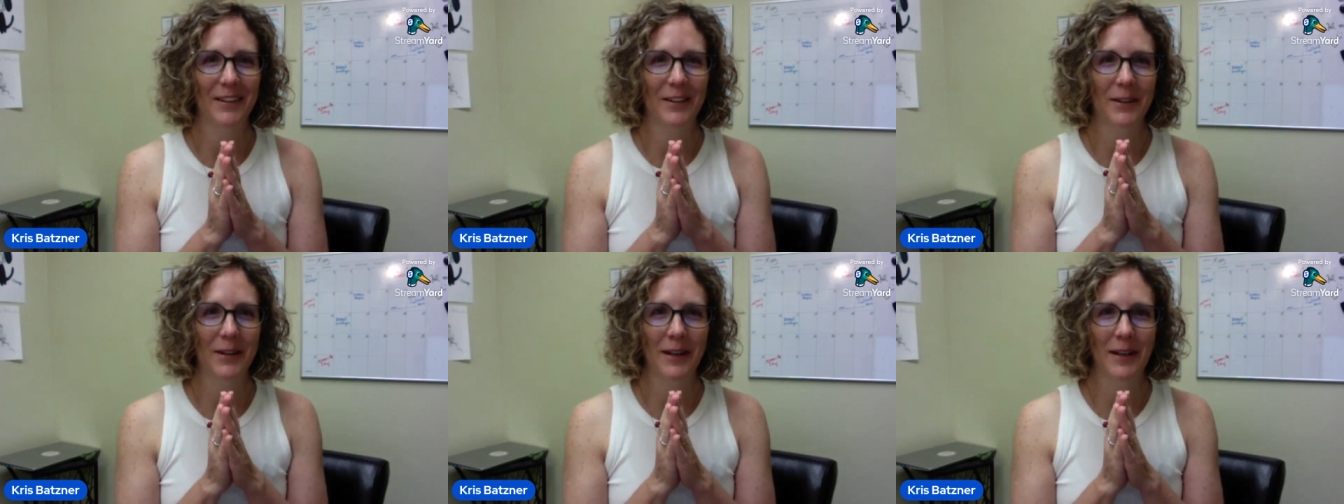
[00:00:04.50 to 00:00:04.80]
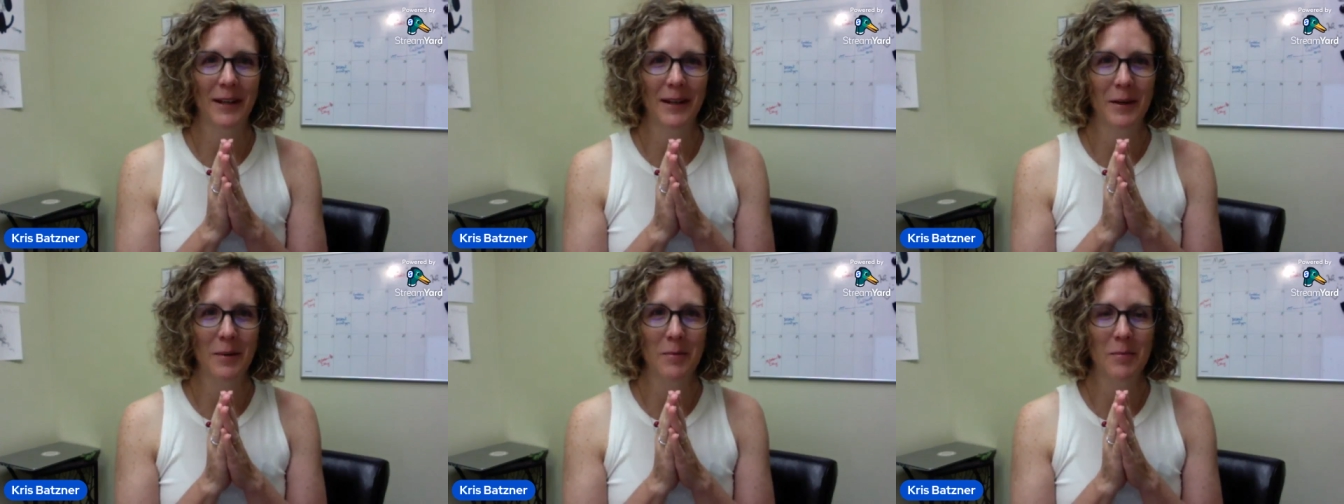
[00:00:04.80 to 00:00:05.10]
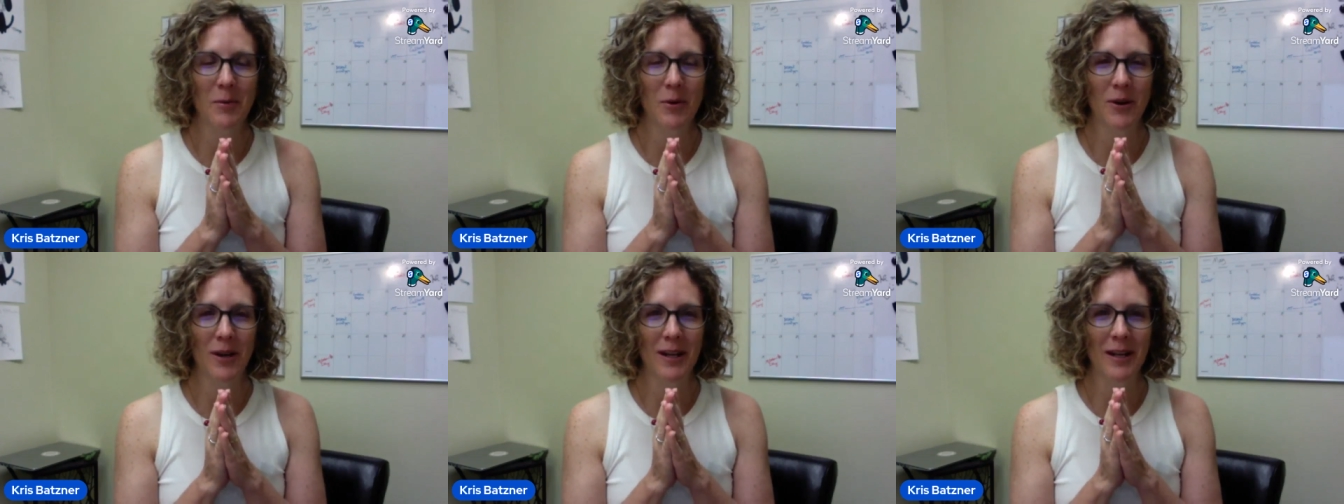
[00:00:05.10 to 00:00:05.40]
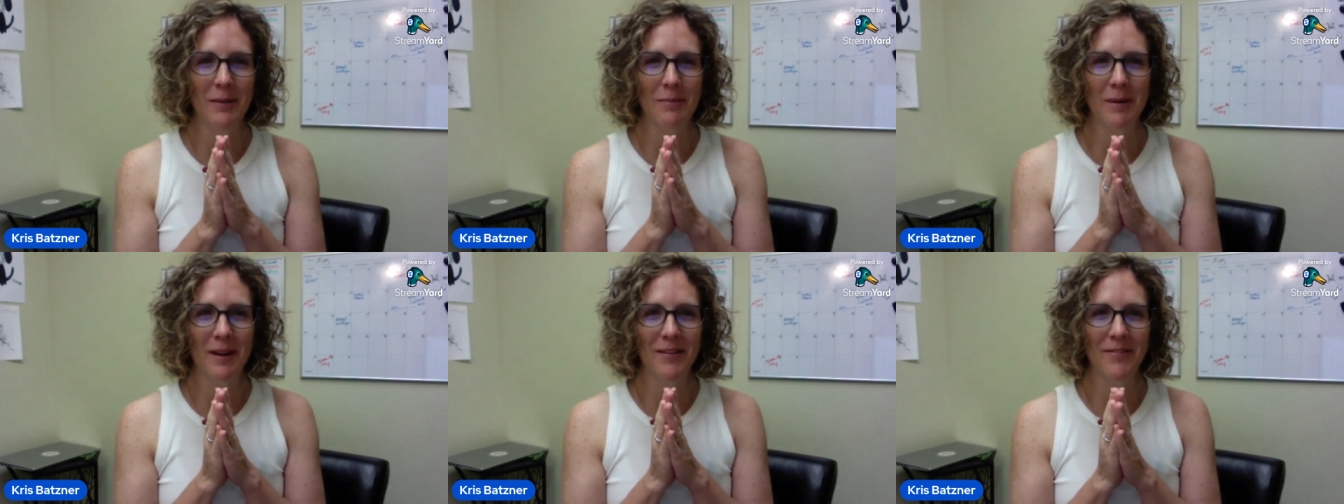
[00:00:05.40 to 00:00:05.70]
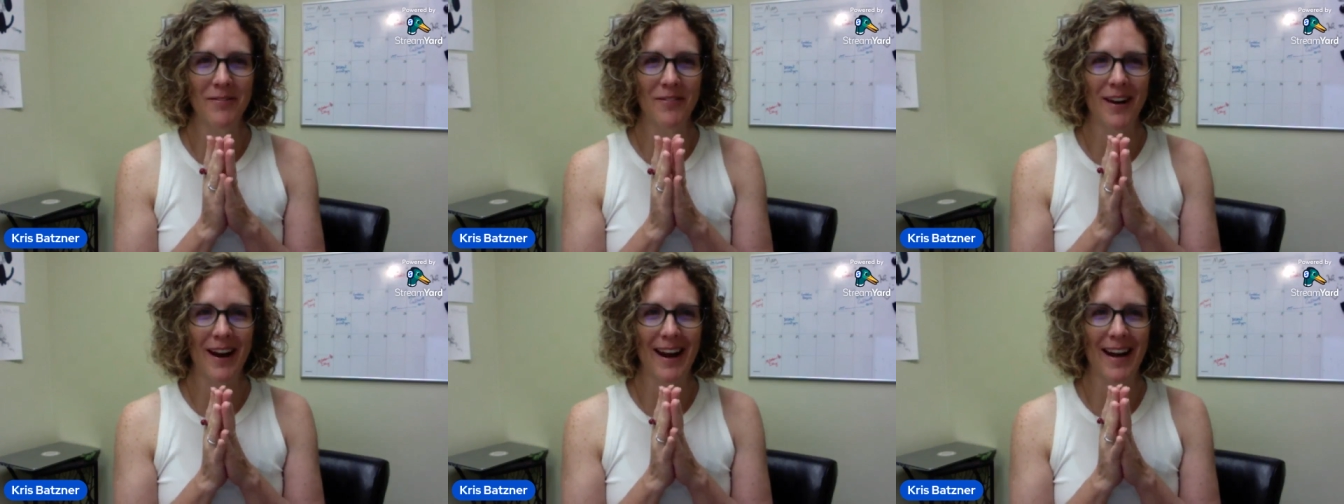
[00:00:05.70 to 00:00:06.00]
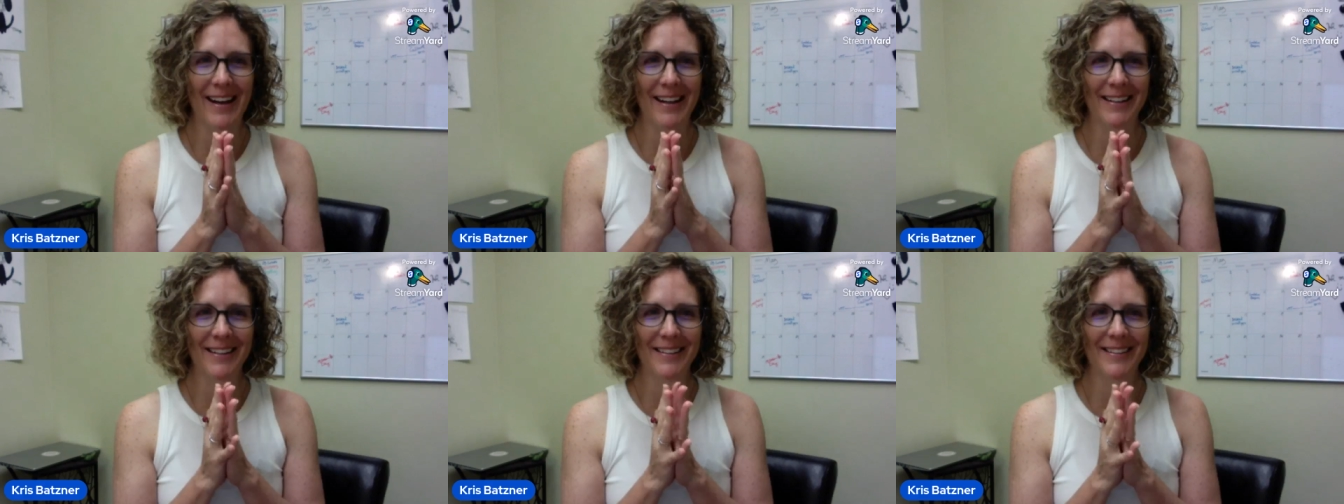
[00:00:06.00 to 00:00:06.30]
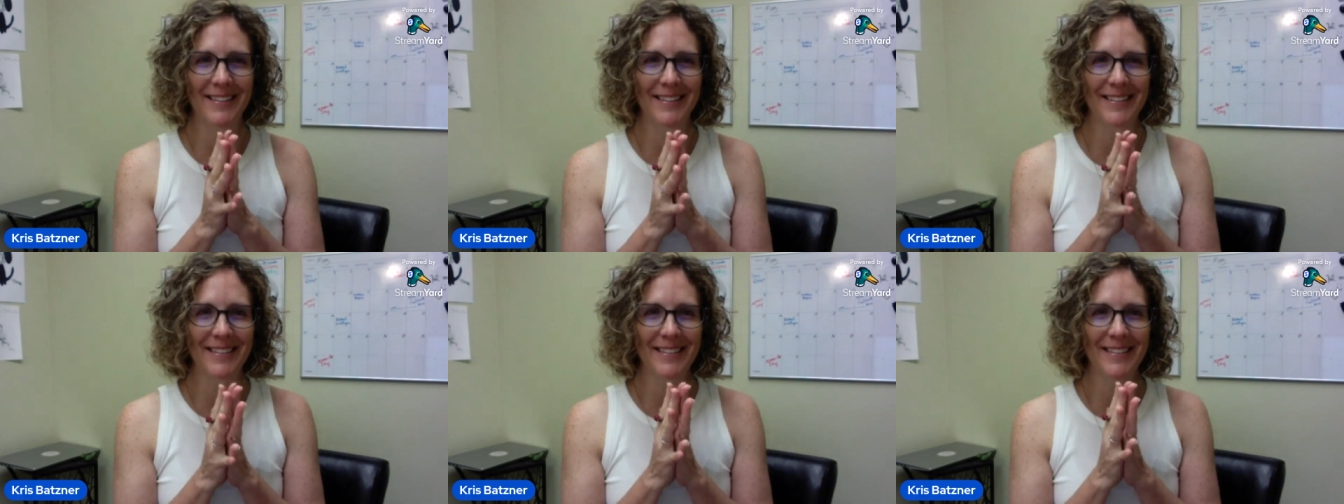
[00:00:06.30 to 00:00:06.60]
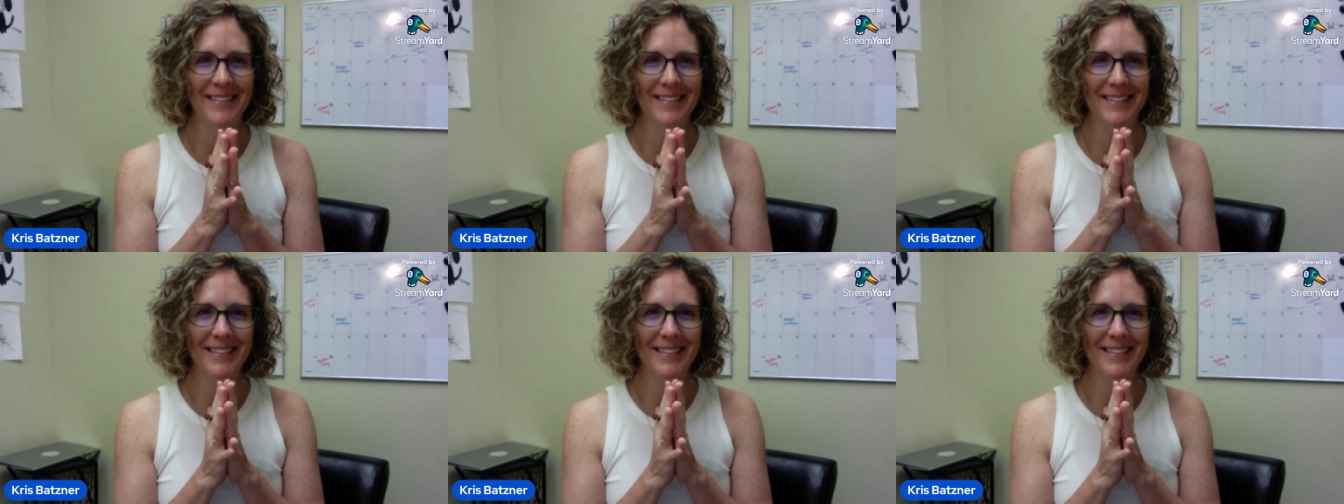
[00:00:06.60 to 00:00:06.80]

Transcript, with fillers: Good morning, my friends.